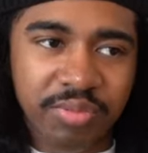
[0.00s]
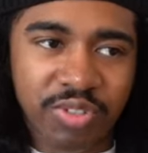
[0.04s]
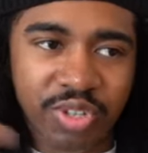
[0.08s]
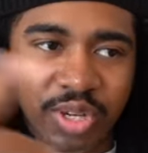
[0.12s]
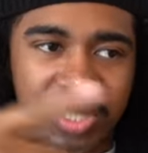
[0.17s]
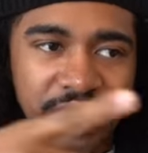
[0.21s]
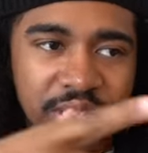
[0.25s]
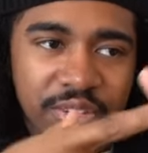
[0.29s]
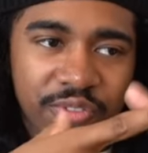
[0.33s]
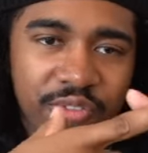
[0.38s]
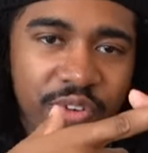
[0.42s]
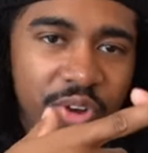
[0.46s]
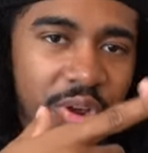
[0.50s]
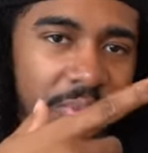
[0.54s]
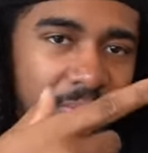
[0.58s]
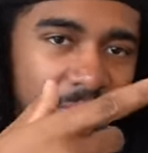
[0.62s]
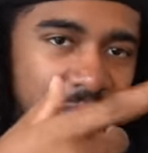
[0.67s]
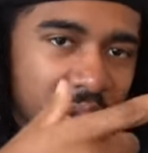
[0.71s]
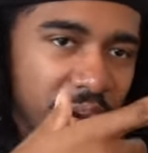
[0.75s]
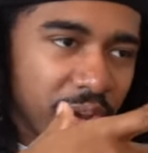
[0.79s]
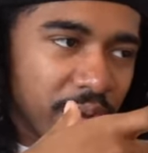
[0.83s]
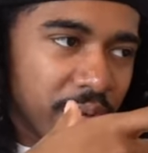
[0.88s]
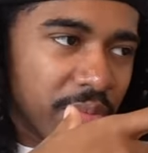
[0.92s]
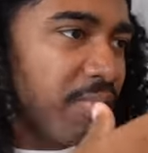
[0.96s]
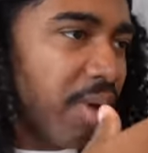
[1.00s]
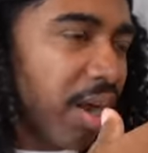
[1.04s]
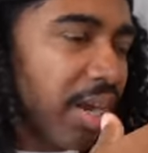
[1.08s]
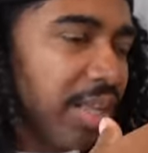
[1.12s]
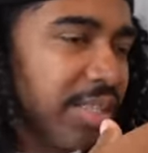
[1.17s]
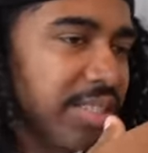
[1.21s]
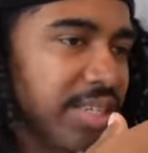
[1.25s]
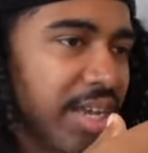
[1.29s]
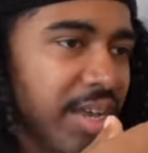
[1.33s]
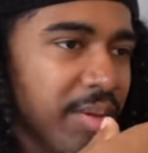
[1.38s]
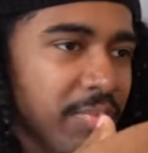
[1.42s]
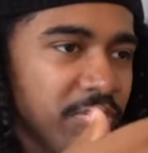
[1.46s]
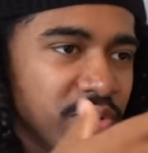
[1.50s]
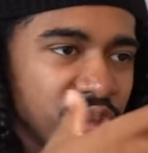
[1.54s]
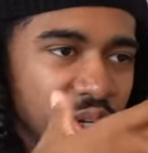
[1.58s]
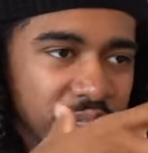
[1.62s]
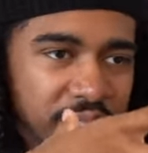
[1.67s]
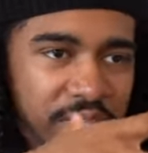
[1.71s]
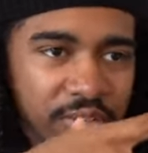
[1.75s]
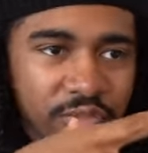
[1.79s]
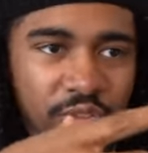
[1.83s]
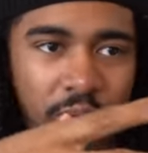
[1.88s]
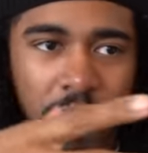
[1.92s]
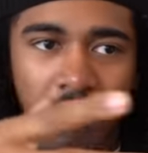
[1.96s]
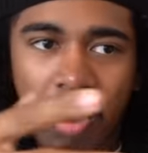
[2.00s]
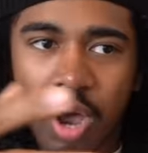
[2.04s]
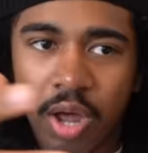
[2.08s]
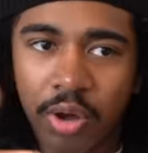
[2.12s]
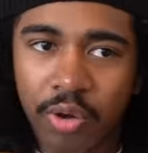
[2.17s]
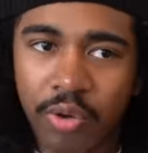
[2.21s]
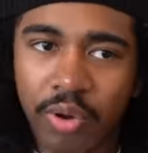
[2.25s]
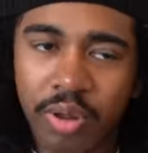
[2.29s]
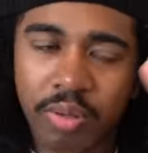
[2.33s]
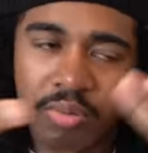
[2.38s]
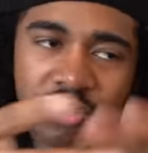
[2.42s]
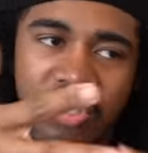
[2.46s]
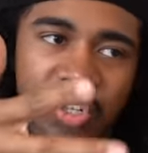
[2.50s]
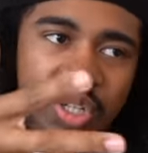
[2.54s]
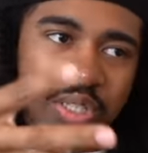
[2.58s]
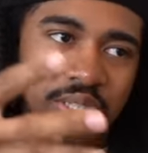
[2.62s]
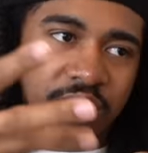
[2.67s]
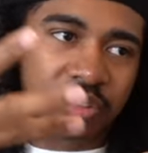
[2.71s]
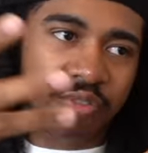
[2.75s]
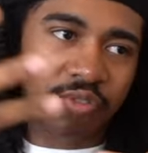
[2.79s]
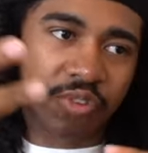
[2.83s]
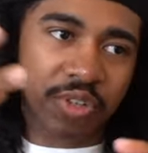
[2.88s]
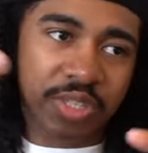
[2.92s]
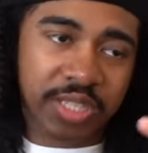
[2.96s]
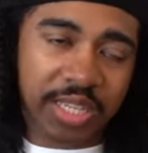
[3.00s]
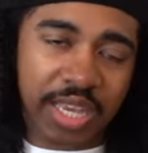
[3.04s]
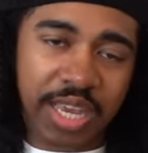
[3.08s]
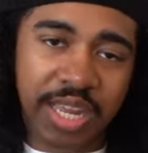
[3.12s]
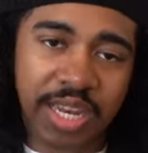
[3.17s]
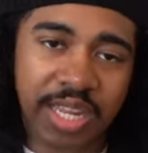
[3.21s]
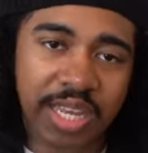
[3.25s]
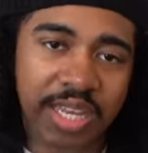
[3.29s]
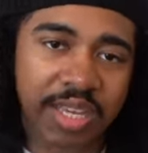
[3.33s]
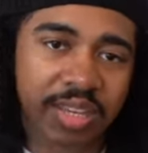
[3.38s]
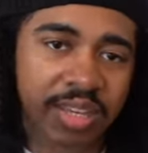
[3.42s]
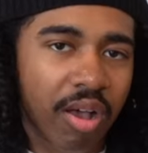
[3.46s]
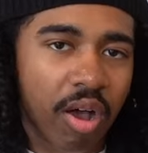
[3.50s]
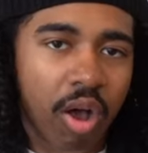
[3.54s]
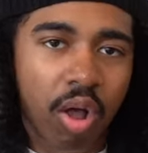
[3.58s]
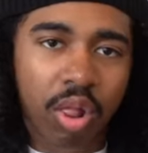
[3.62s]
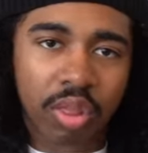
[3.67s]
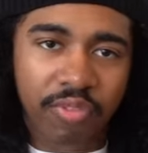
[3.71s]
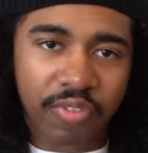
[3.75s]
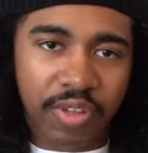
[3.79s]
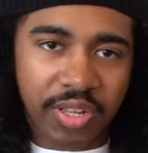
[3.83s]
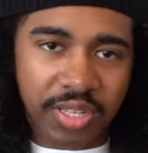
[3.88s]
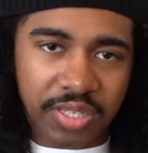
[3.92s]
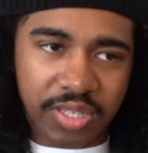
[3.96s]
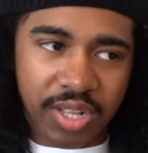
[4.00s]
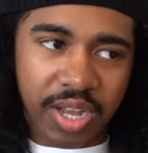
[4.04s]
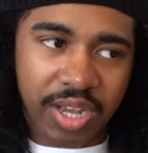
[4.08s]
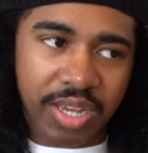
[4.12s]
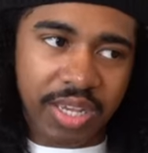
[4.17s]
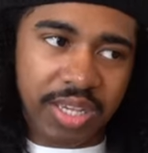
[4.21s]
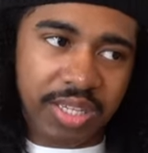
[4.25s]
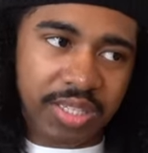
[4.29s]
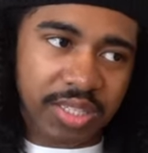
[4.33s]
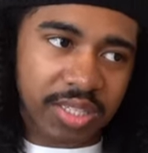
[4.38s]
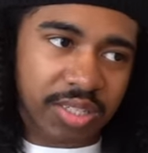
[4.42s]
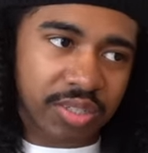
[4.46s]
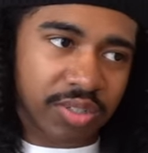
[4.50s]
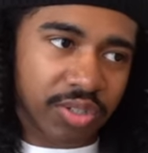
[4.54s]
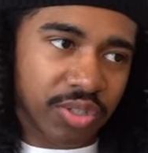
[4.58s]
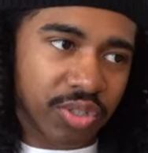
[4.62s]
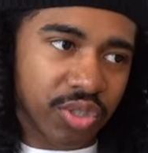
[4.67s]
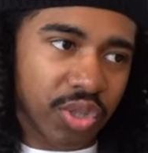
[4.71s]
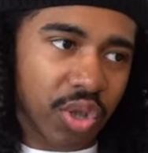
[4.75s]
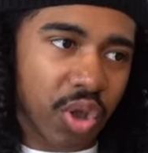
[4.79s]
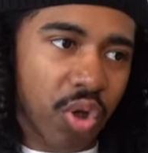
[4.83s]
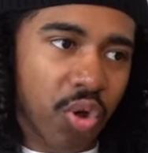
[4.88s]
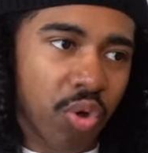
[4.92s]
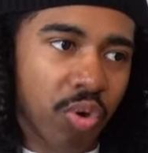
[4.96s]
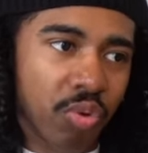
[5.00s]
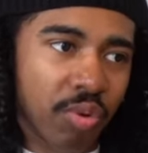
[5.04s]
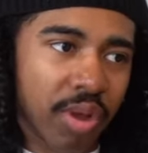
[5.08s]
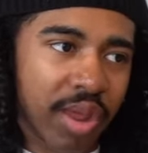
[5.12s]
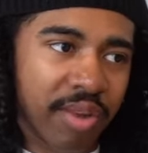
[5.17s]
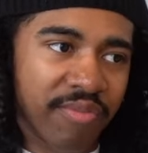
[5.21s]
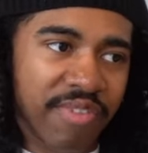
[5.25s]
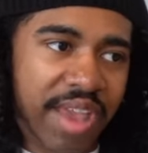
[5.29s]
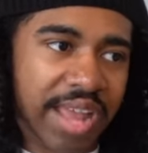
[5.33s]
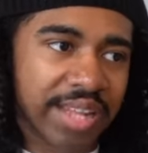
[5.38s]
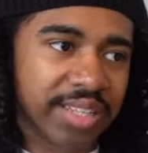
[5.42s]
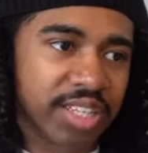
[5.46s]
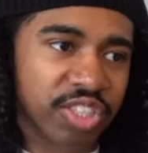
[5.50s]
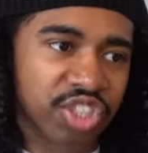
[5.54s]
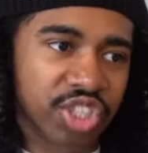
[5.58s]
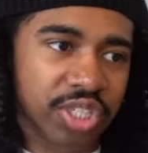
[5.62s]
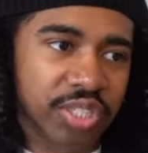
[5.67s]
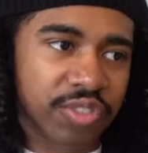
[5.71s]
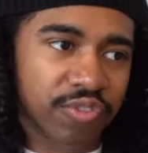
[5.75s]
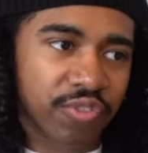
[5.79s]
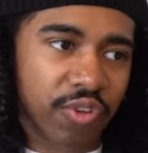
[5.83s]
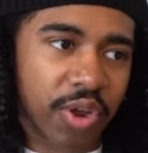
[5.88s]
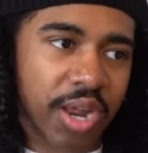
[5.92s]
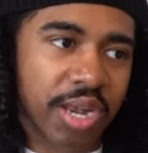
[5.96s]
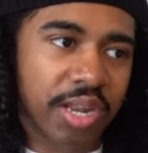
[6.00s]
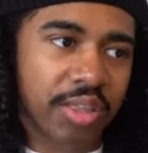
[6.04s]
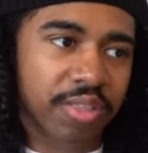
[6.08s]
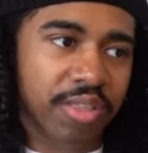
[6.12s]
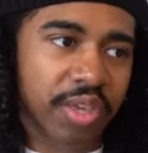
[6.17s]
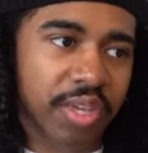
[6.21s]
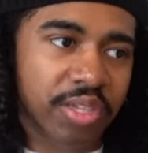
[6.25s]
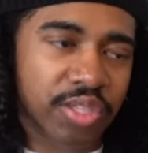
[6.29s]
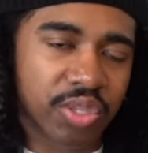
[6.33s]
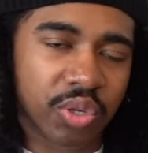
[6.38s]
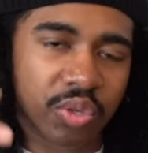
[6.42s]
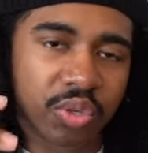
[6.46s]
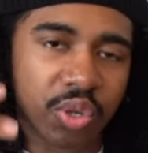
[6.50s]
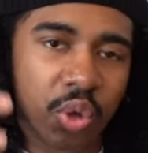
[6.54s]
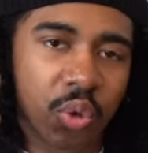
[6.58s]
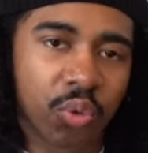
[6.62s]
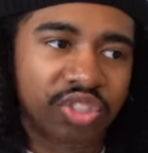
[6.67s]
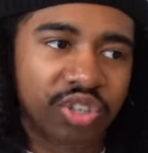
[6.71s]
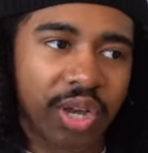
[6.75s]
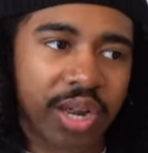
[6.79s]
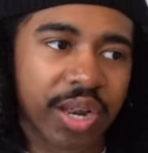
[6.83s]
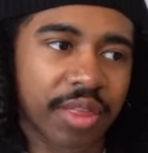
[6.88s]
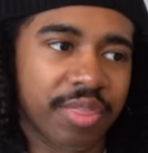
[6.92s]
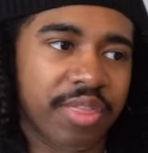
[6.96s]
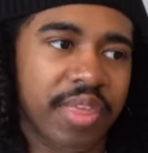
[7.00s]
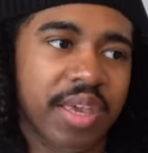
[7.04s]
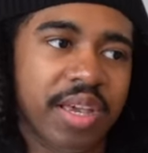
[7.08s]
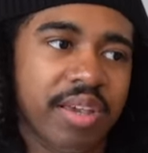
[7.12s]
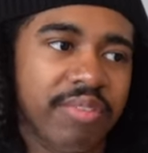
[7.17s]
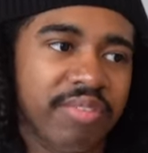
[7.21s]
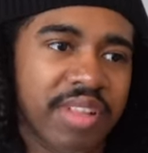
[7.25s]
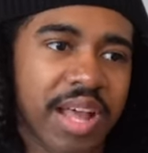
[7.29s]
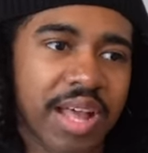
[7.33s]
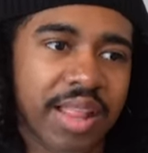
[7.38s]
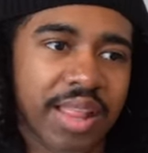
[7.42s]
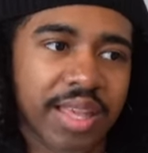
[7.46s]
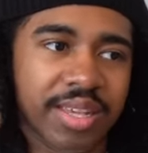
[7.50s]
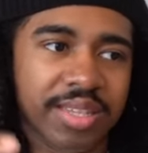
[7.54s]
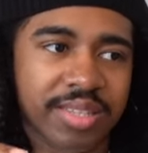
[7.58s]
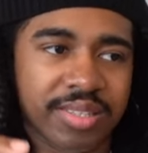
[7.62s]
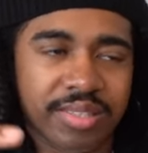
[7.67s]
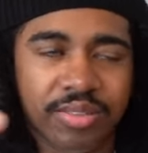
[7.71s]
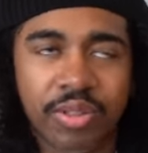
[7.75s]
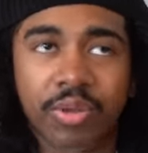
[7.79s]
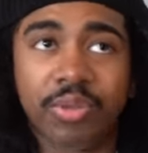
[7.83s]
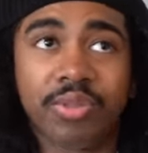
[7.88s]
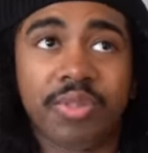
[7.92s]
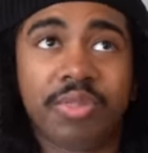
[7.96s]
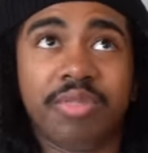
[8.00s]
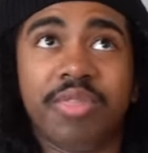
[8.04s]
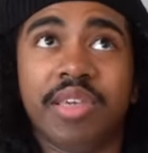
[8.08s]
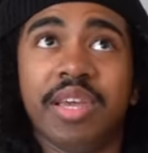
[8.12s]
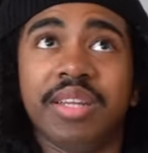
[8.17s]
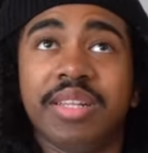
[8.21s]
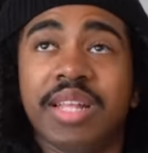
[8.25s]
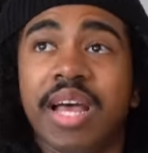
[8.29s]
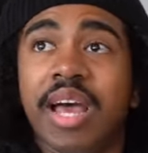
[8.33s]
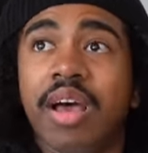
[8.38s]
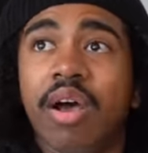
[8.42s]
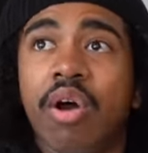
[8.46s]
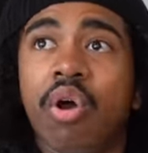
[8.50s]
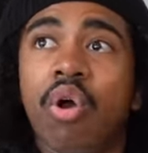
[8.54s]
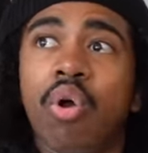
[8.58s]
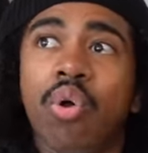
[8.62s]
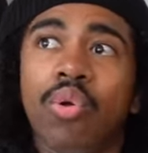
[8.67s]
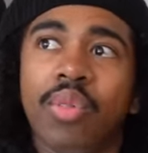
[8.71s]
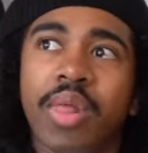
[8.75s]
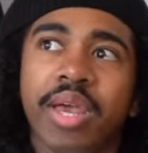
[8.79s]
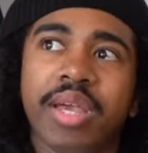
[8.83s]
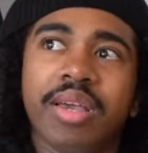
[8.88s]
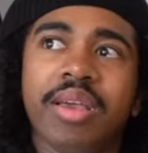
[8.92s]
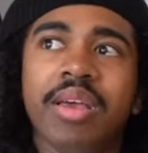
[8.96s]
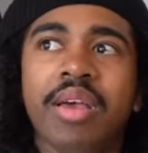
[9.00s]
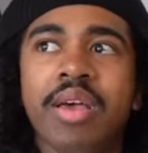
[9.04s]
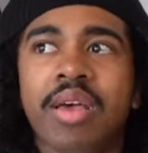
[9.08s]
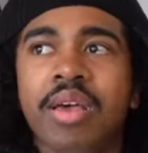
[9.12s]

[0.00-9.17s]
Dressing for a bigger body type, dressing for moderate, dressing for skinny, all of it is not easy. There's no advantages for anything, so don't try to think of that. Like don't think that, oh, like